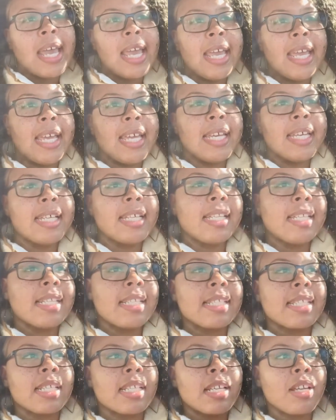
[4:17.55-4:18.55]

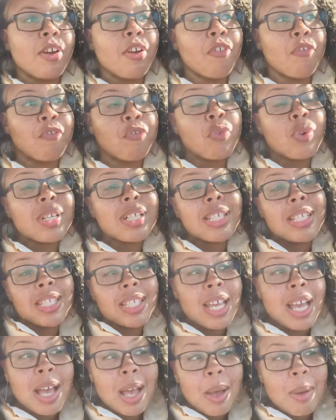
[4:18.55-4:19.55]
And for
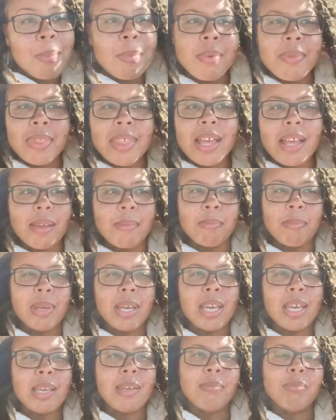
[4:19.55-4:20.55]
some that
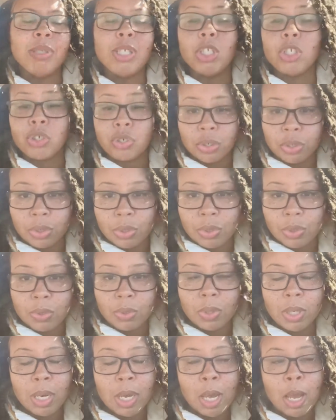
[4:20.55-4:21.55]
may be true,
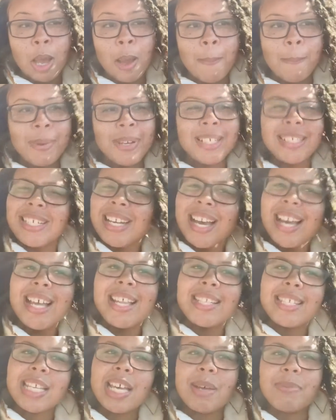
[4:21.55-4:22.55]
but
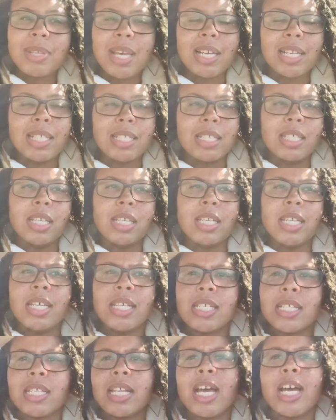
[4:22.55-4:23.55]
9 times out of 10
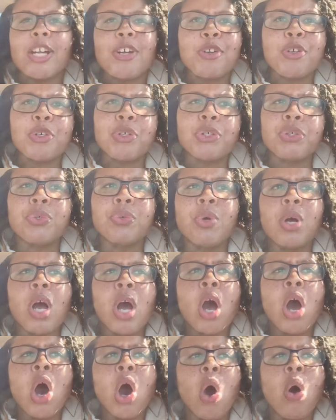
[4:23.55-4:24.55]
is not true,
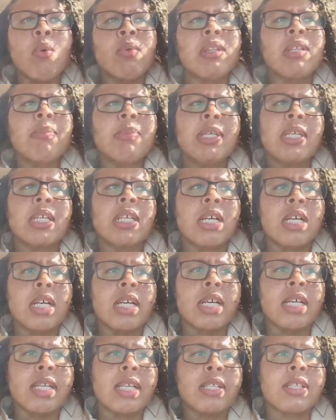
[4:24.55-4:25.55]
only
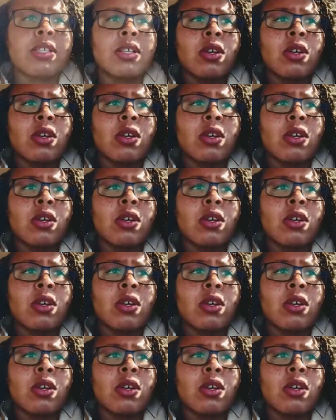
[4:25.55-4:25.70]
because,